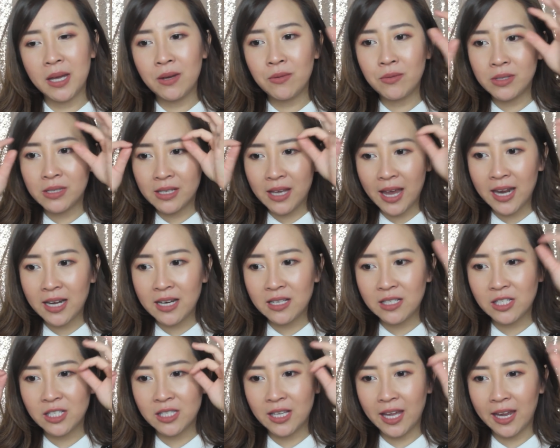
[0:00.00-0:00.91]
it was kind
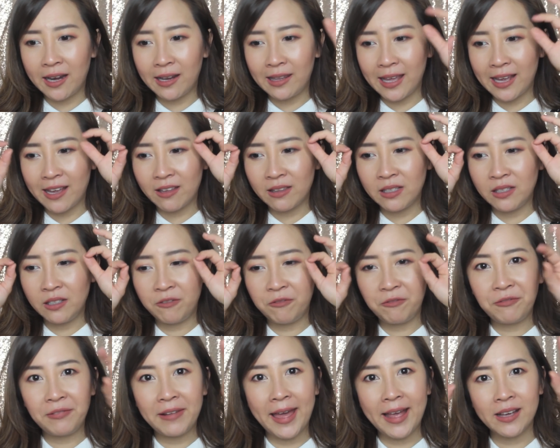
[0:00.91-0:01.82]
of like little
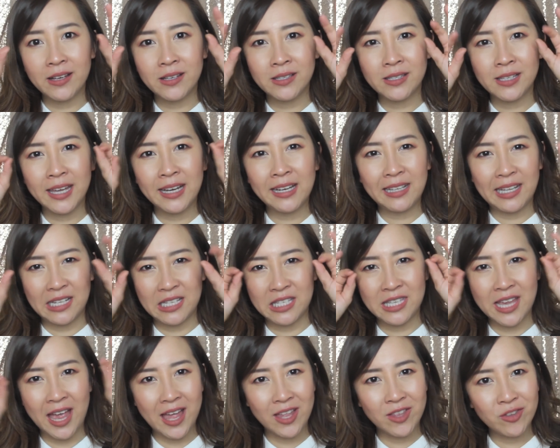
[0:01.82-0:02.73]
flecks, kind of like
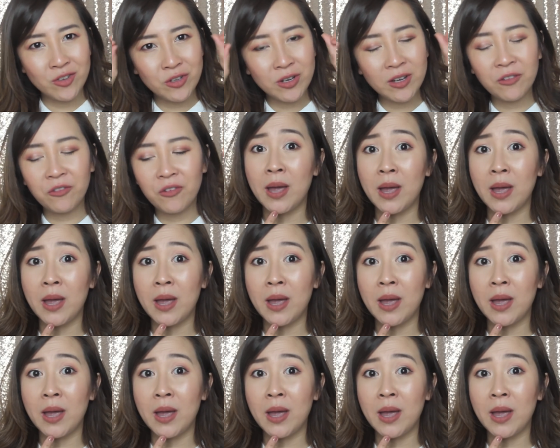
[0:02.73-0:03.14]
dandruff.